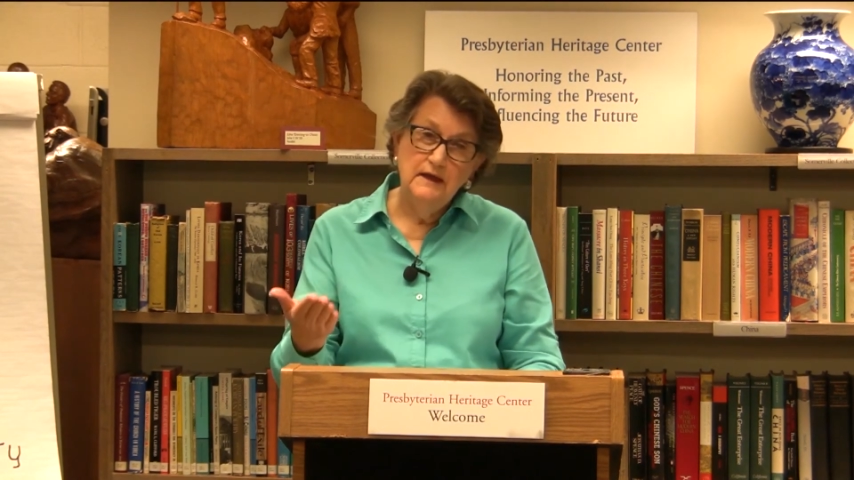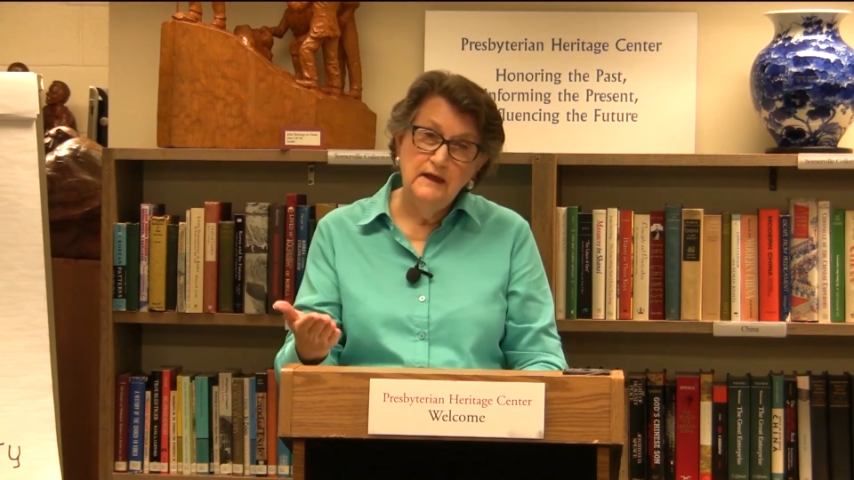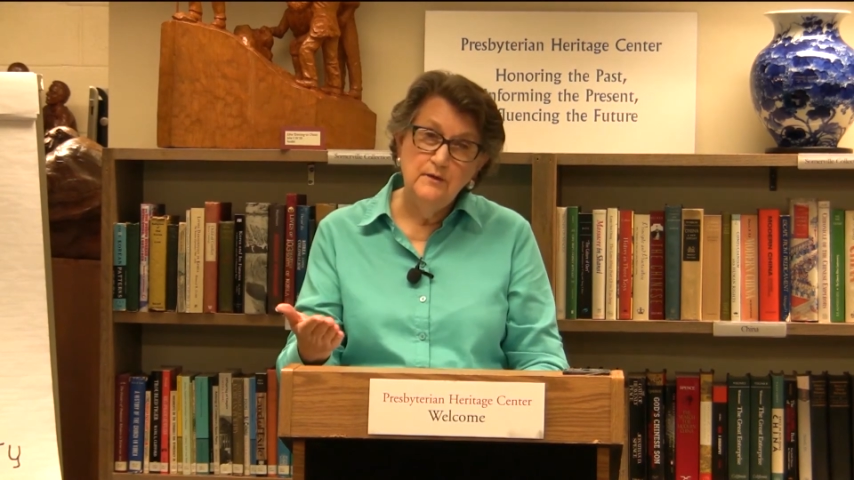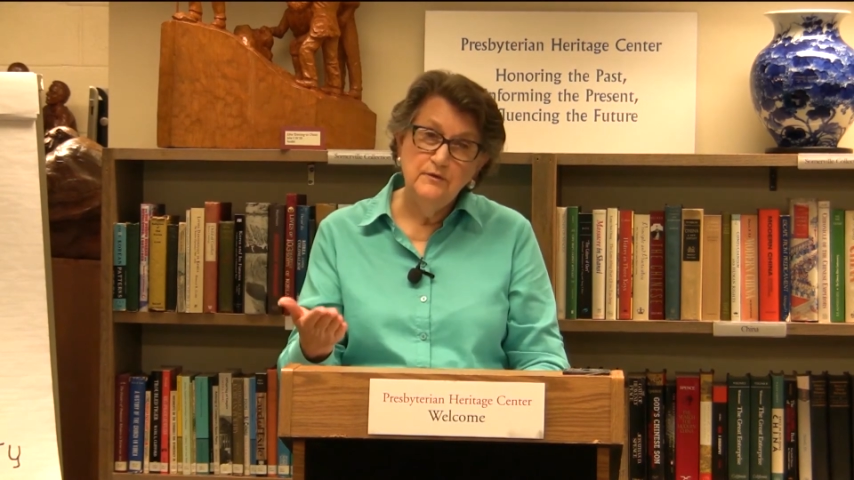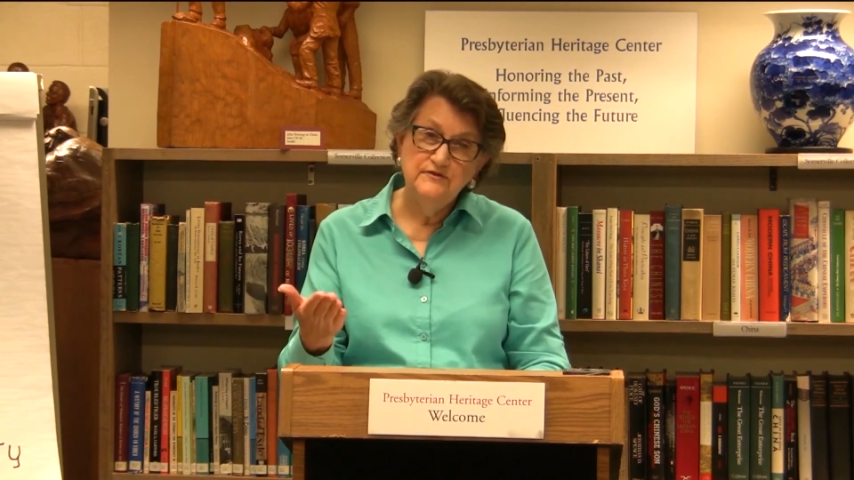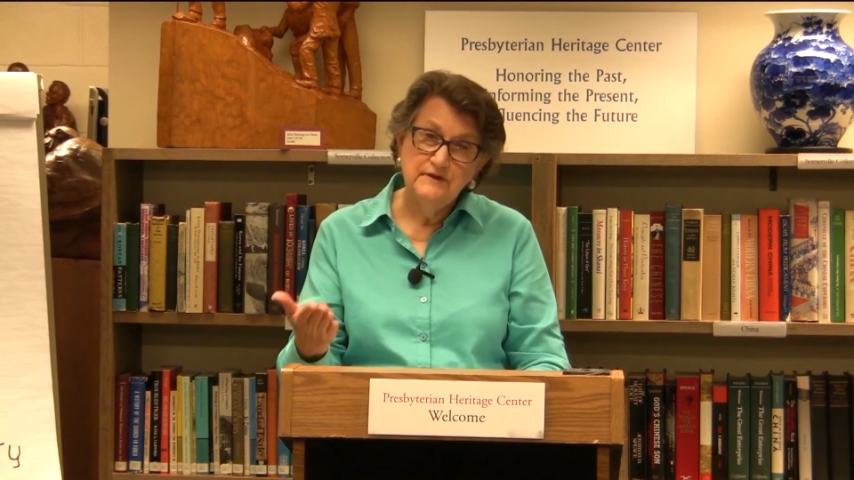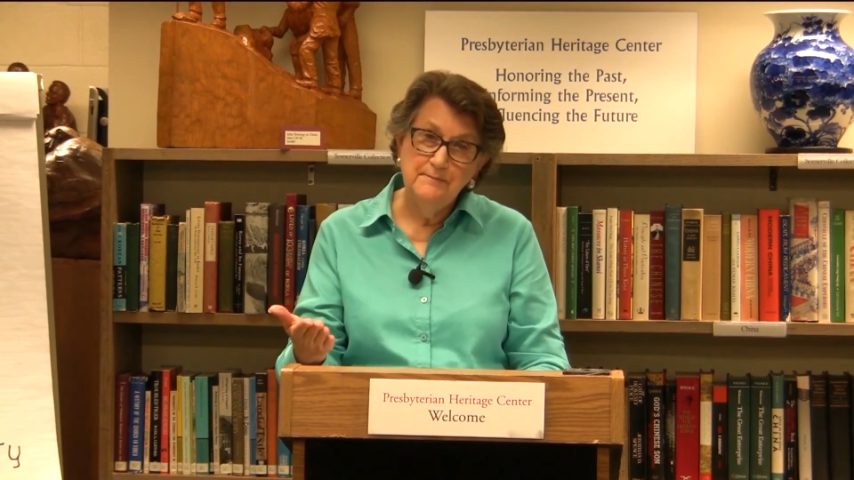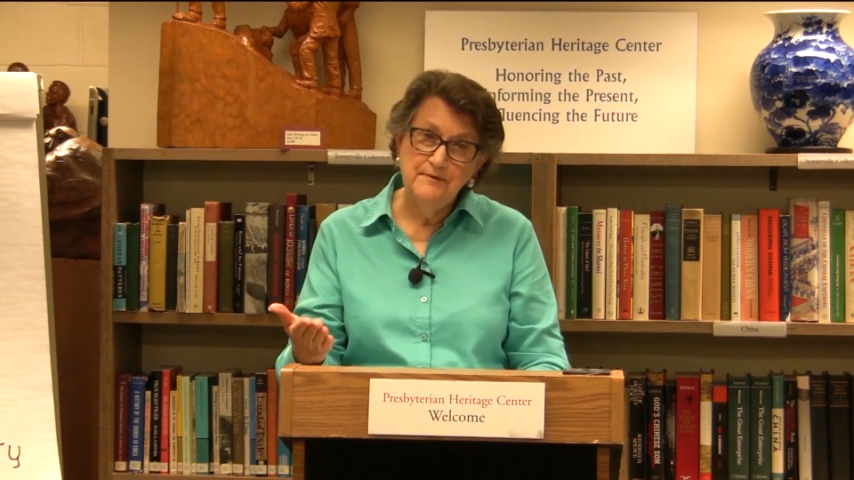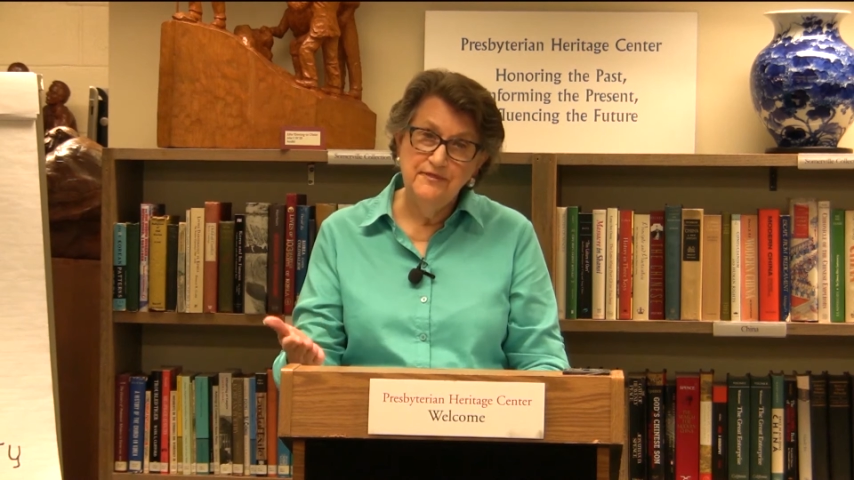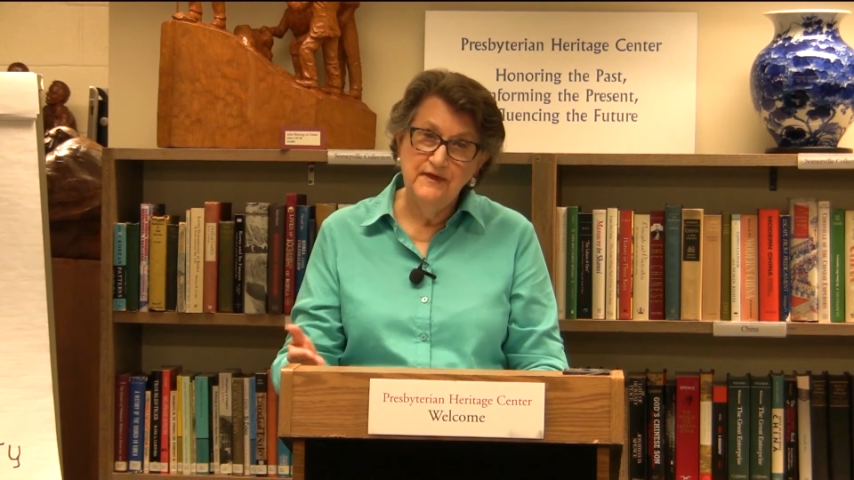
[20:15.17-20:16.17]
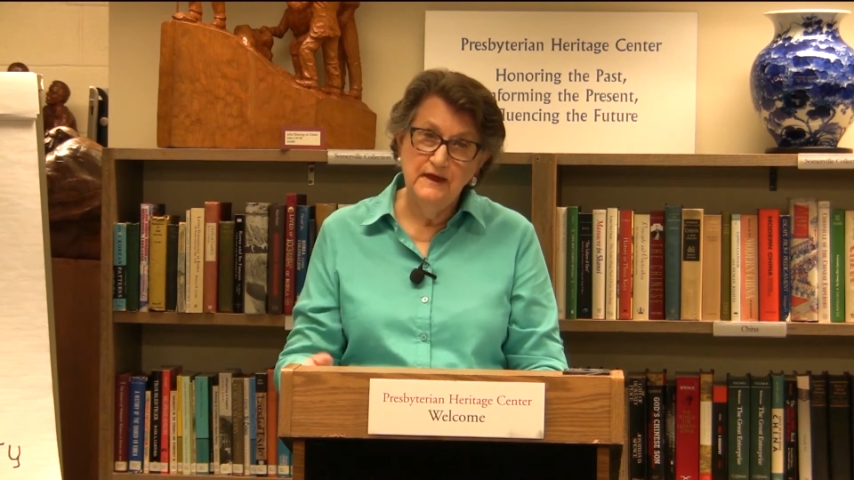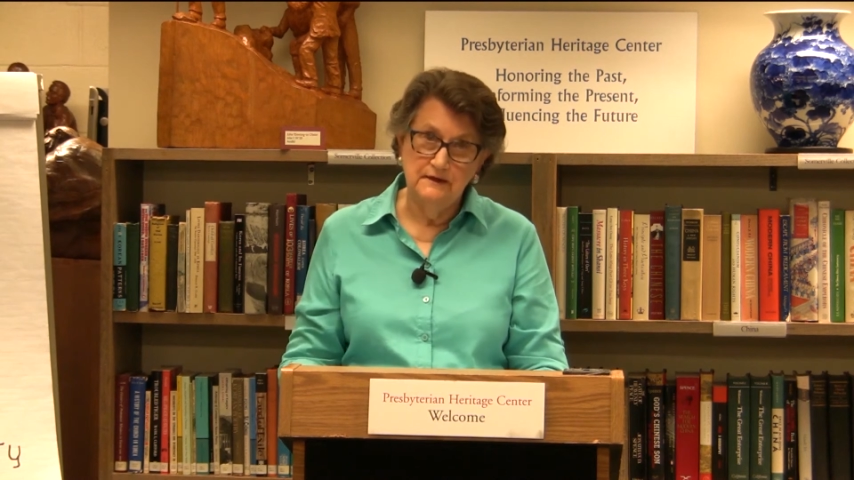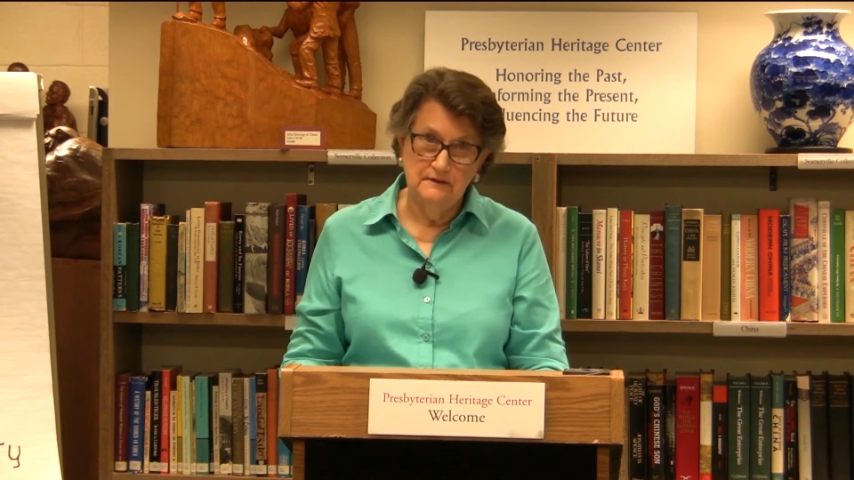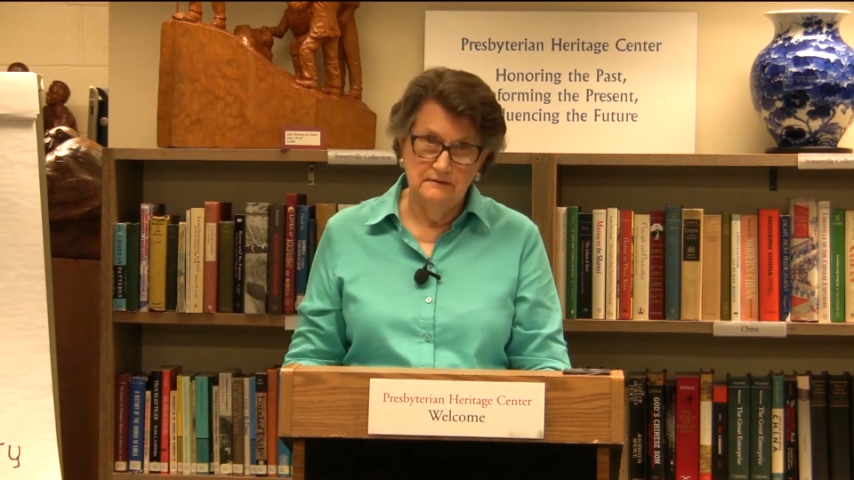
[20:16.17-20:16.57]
he was empathetic